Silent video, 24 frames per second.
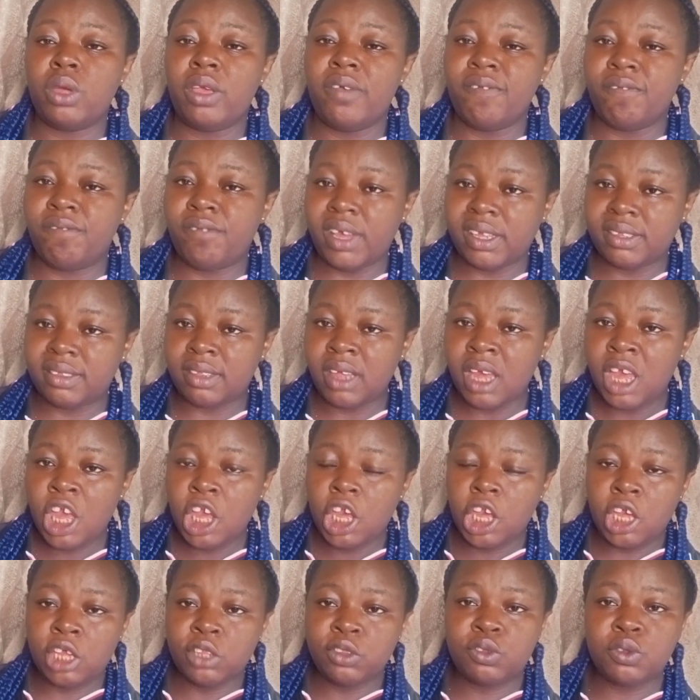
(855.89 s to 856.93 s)
invest
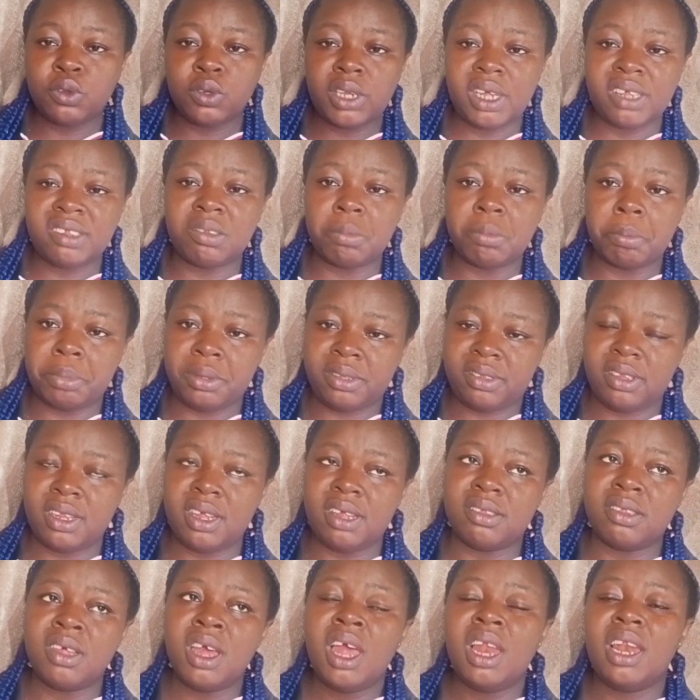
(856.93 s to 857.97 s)
into this
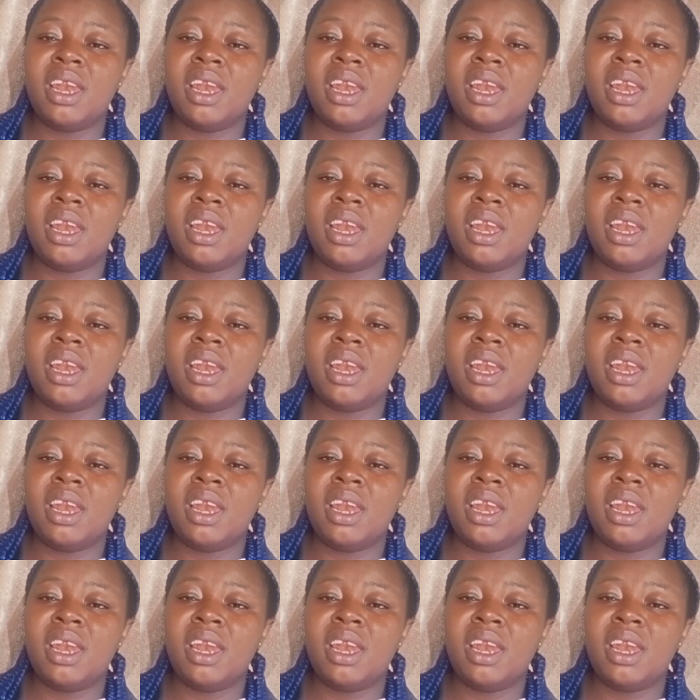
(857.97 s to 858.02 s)
business.